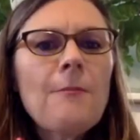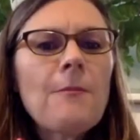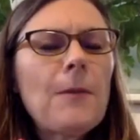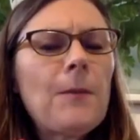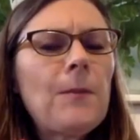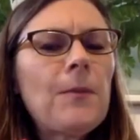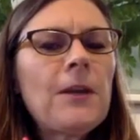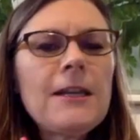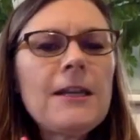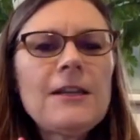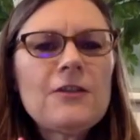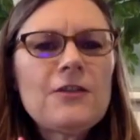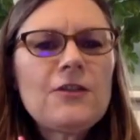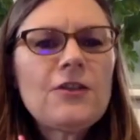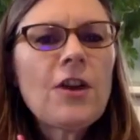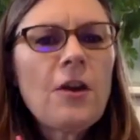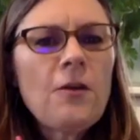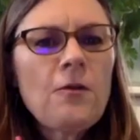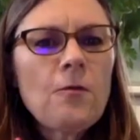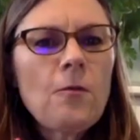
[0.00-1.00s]
But please
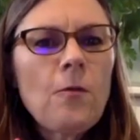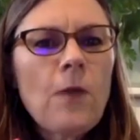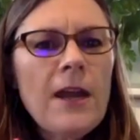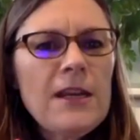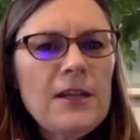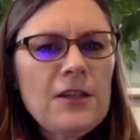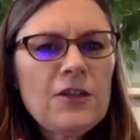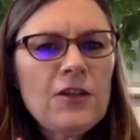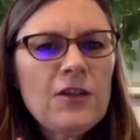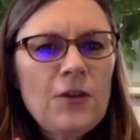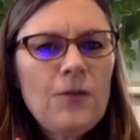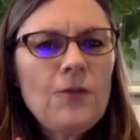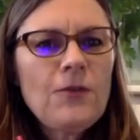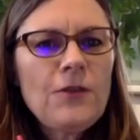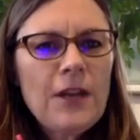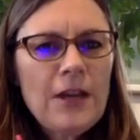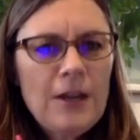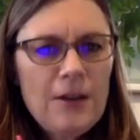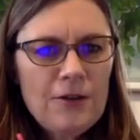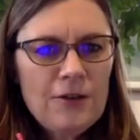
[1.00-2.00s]
don't wait 2
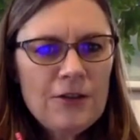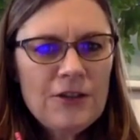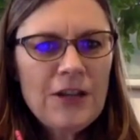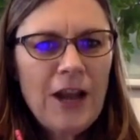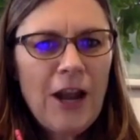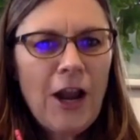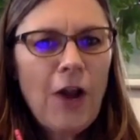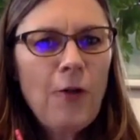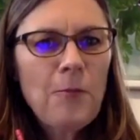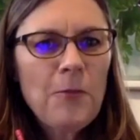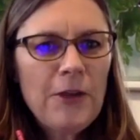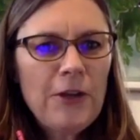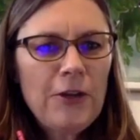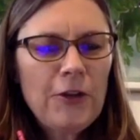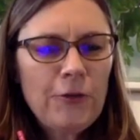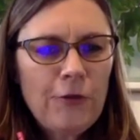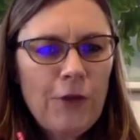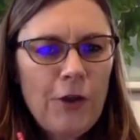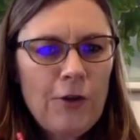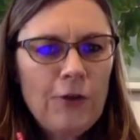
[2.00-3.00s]
years to help
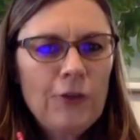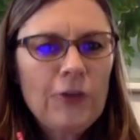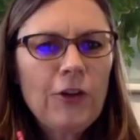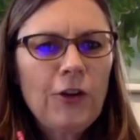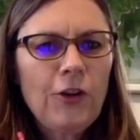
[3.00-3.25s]
these folks.